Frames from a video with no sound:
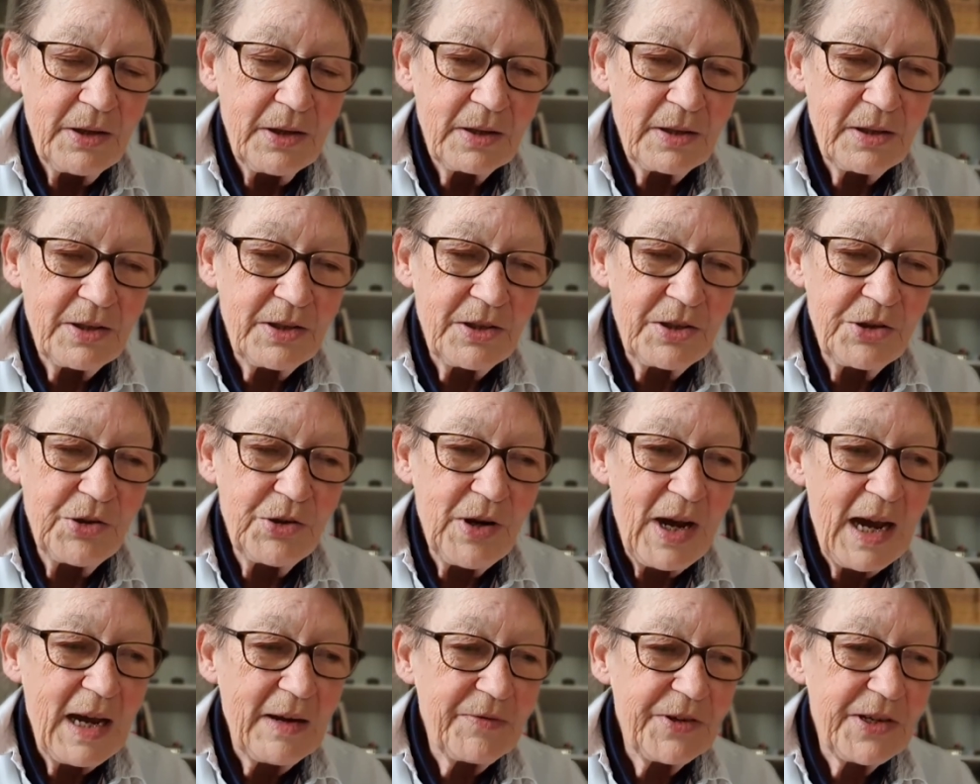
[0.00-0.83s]
to
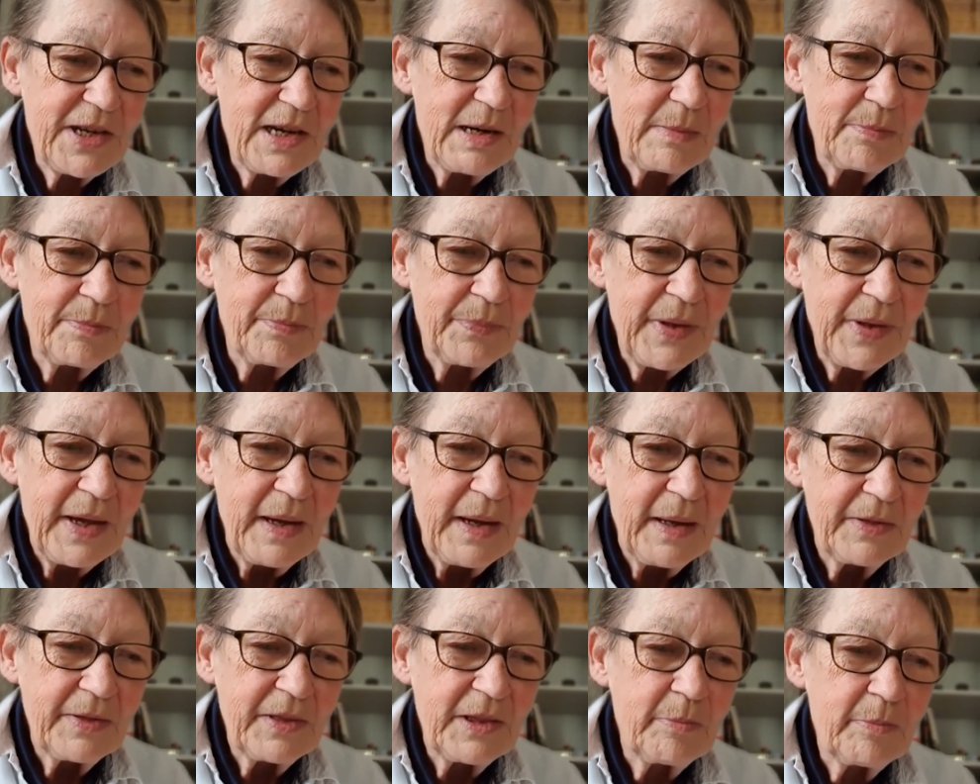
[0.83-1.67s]
have some
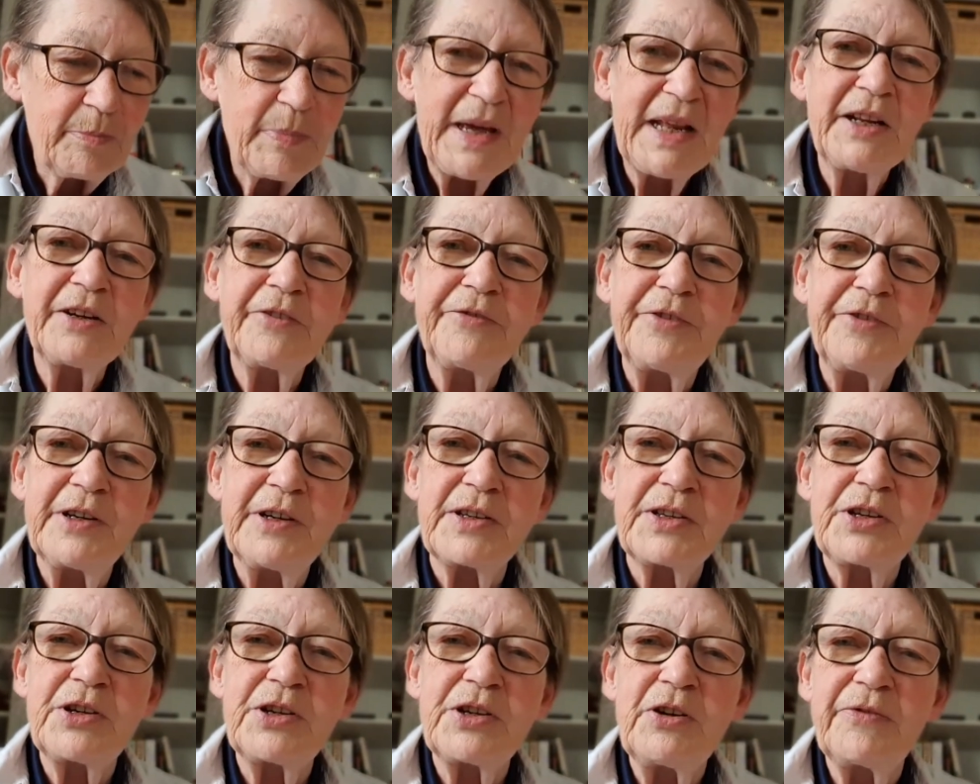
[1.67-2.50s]
the
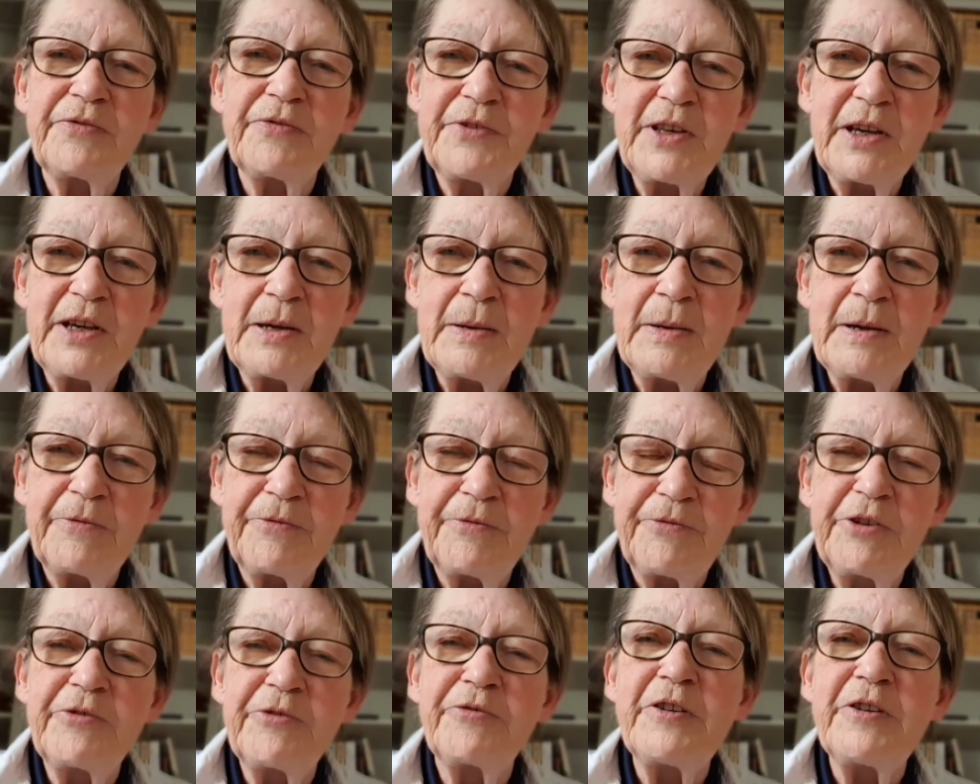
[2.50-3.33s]
benefits of the
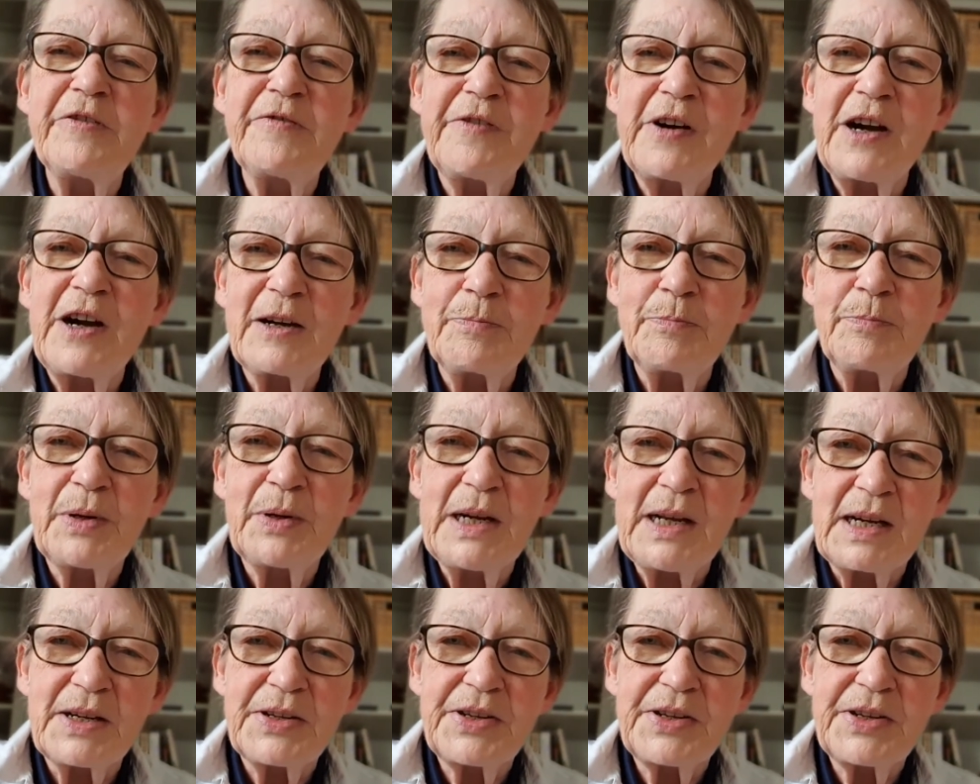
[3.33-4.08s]
55 plus